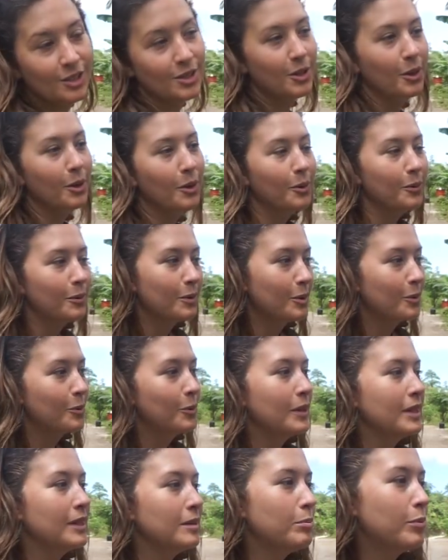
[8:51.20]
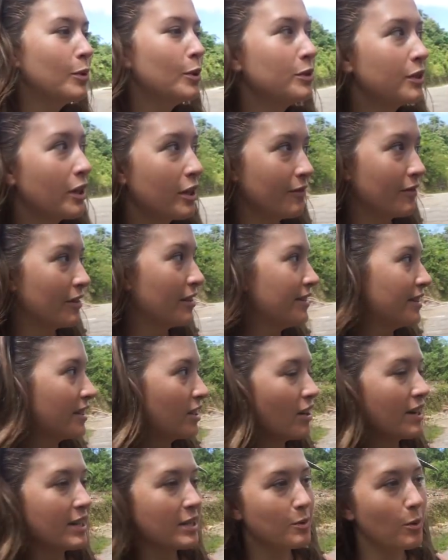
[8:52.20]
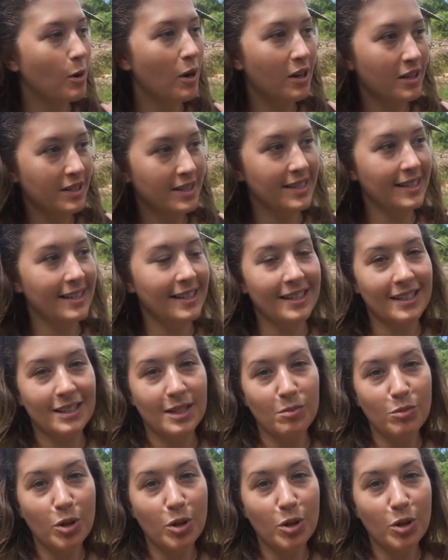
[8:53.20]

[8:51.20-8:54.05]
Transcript: so we pulled over and the guys were asking some